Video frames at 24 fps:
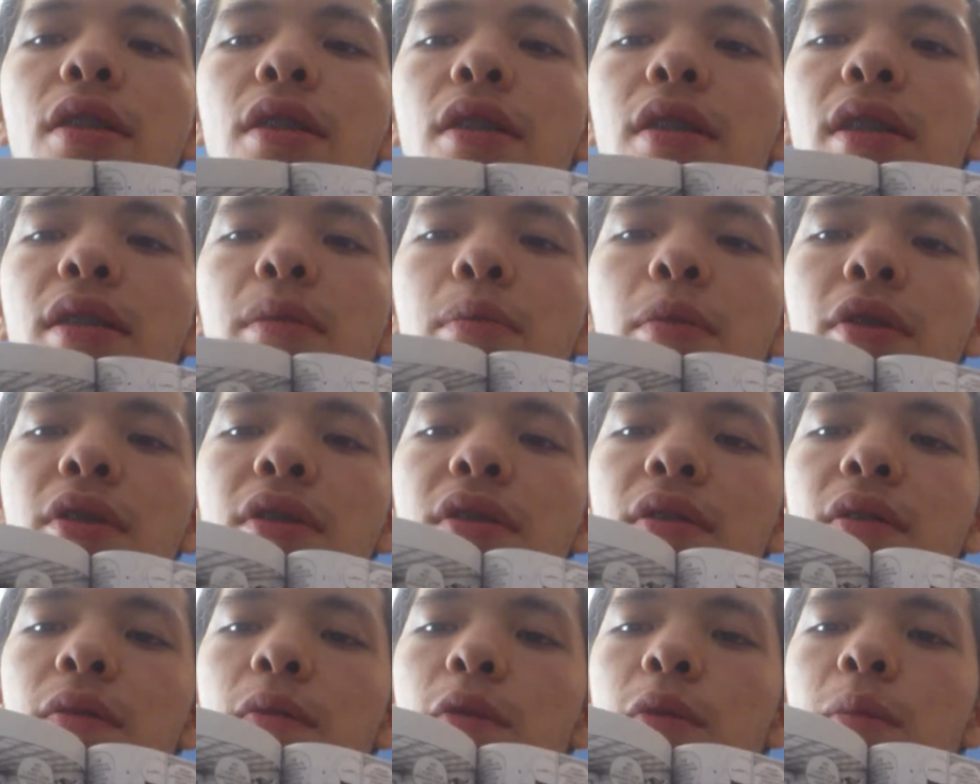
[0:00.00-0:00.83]
this
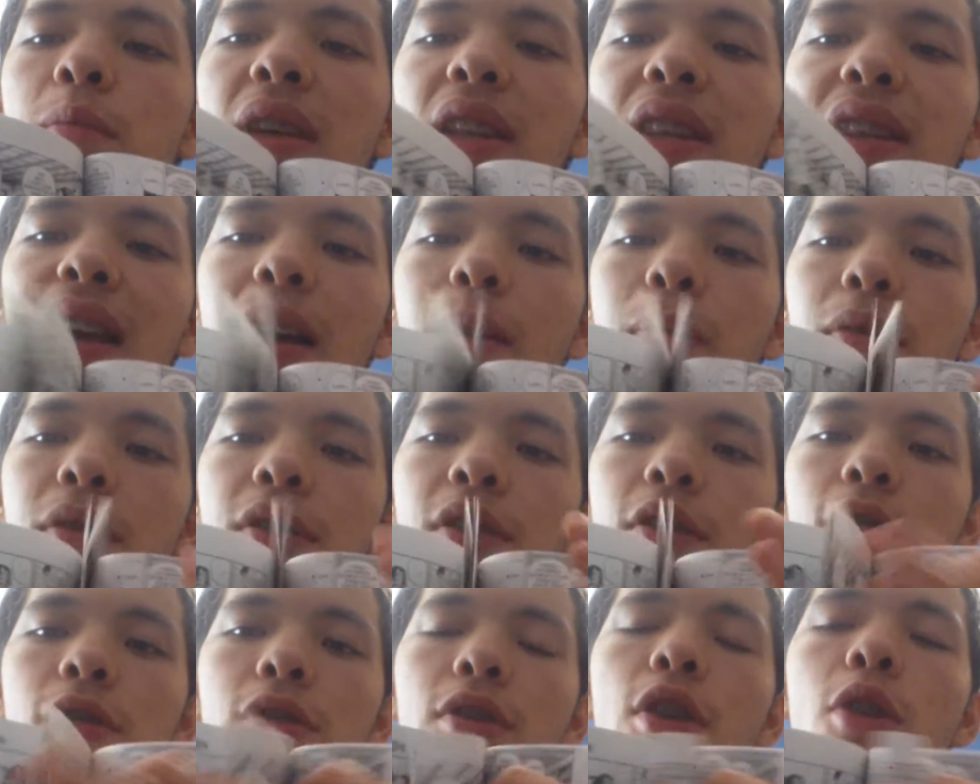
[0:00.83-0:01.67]
person will meet that
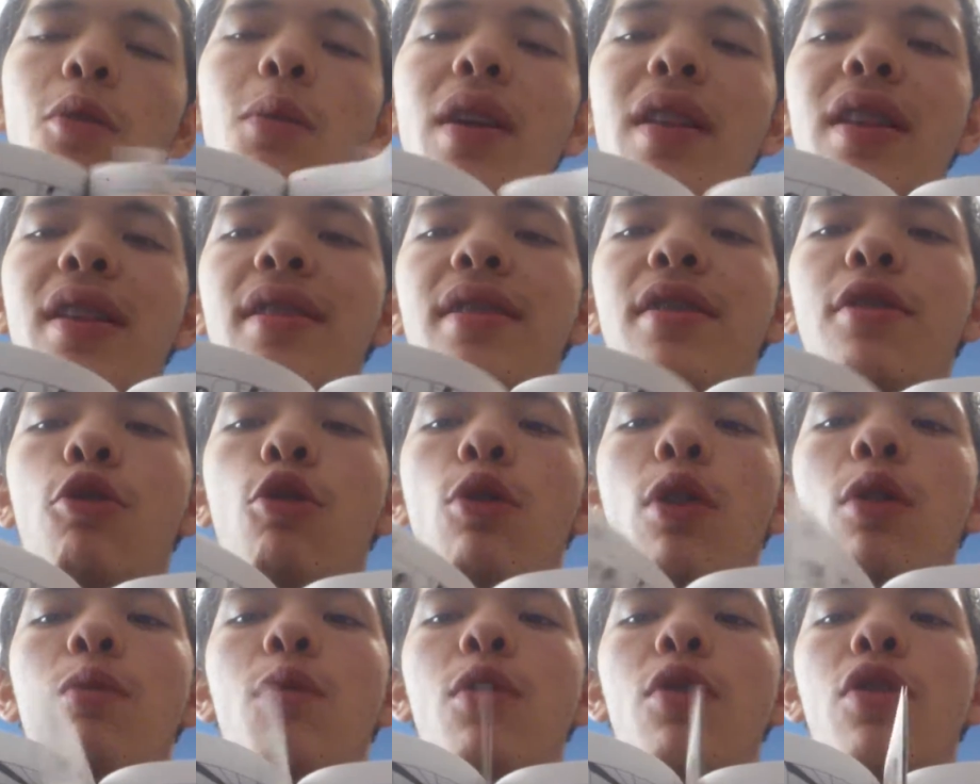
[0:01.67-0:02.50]
person. There's no way this
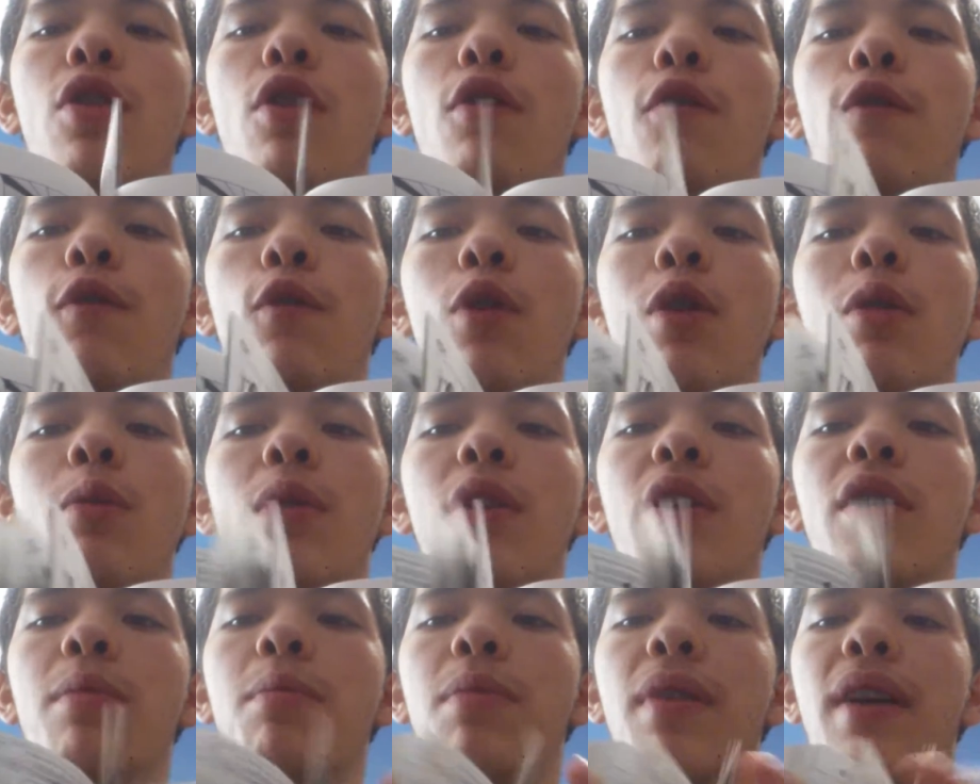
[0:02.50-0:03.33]
story will go
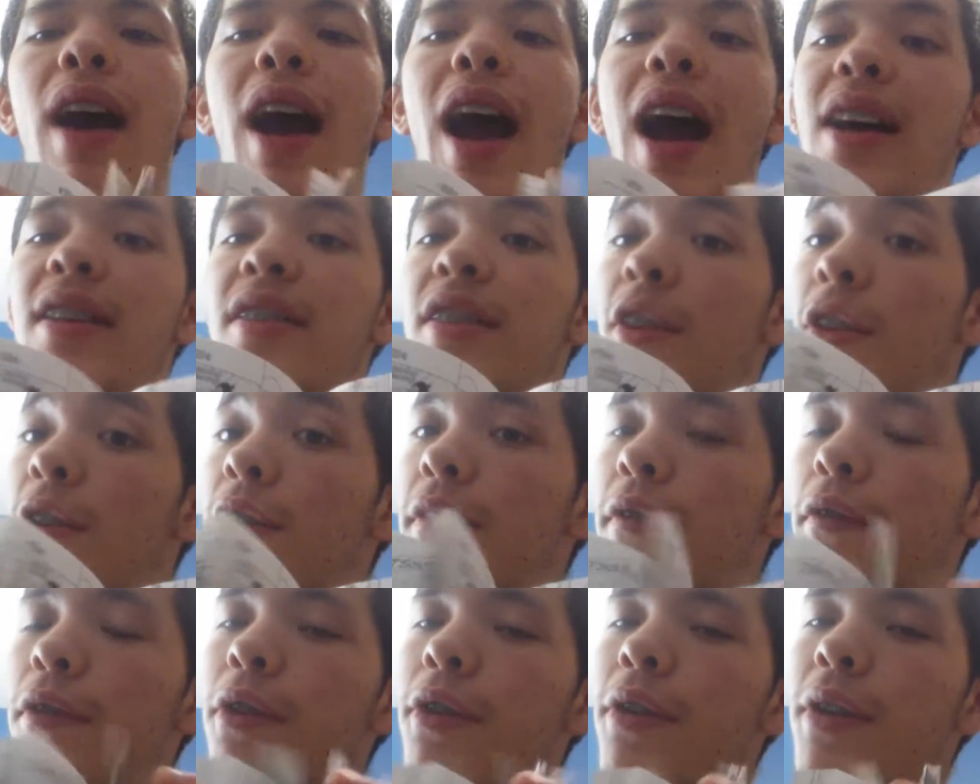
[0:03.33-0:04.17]
forward, but as it
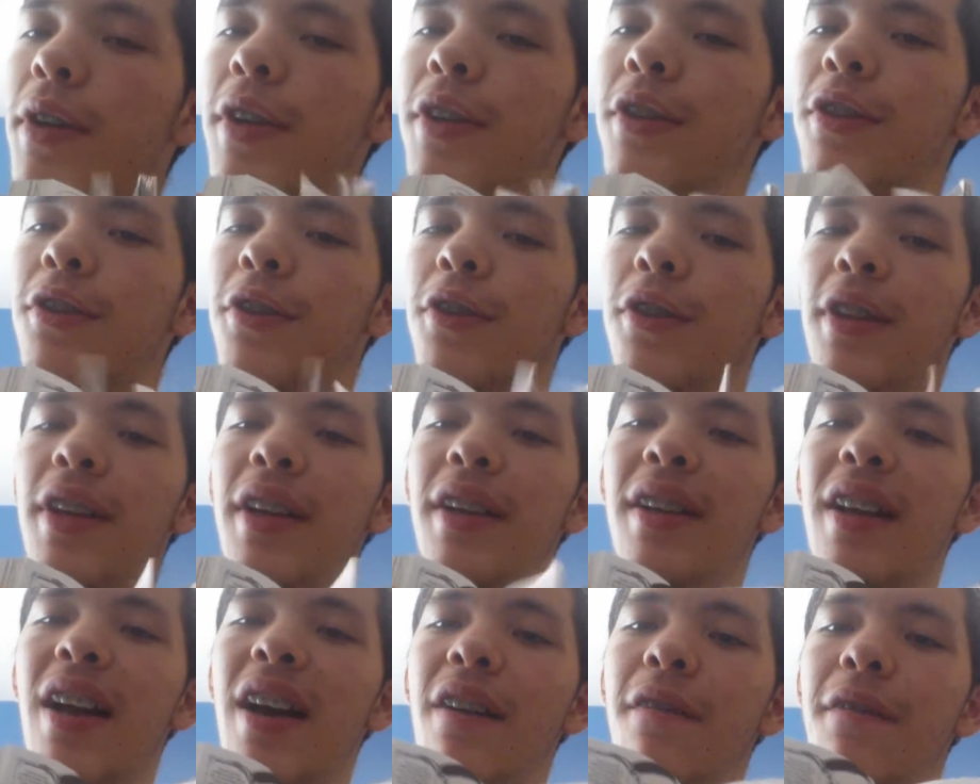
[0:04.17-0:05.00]
goes forward, surely
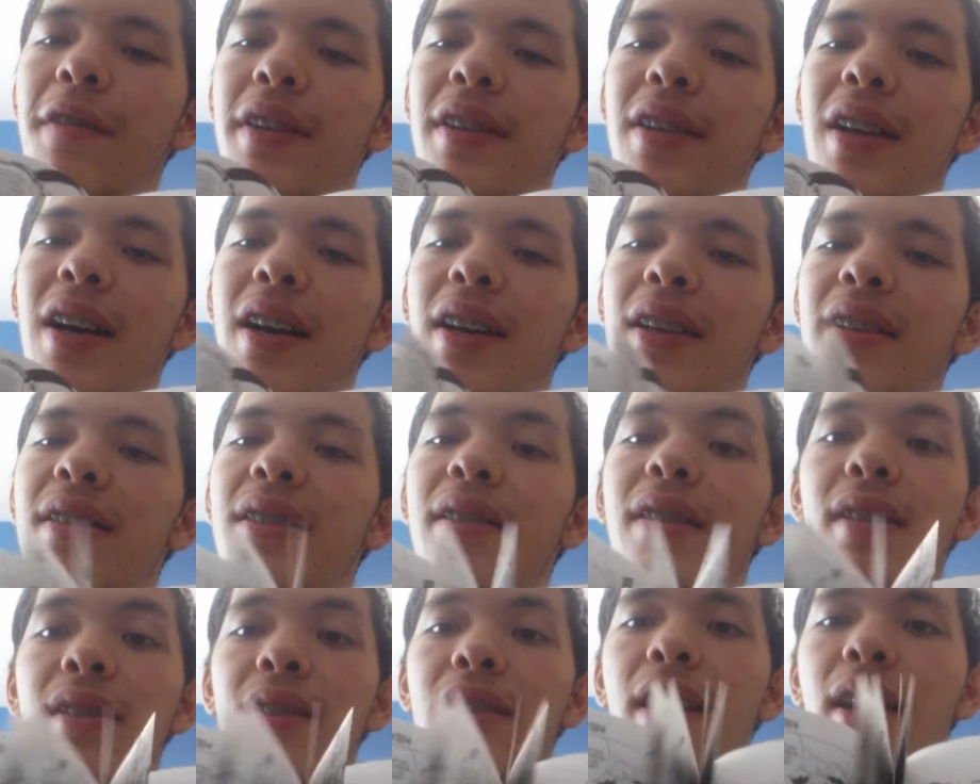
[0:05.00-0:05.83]
enough, it does.
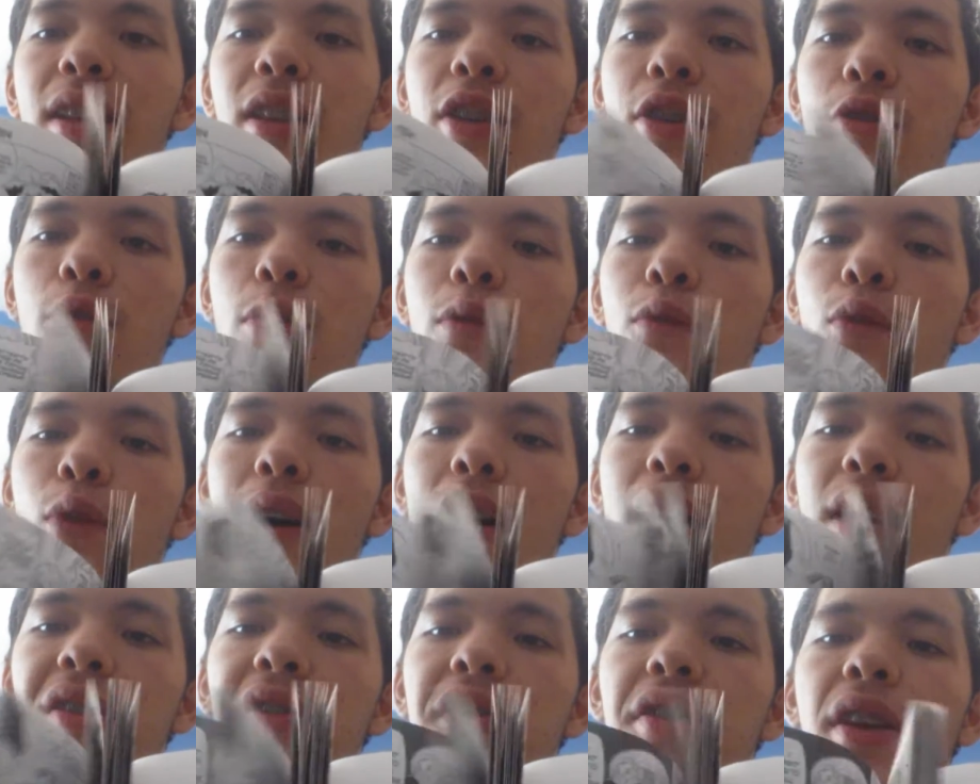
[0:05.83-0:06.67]
This is like the Two of
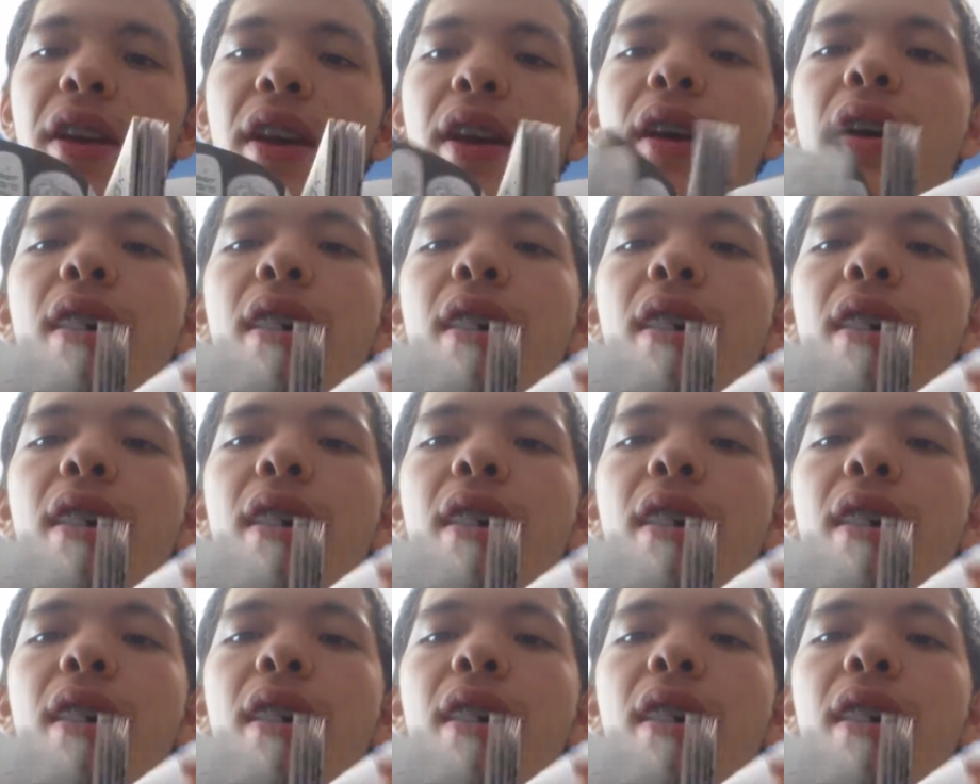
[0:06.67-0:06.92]
Wands.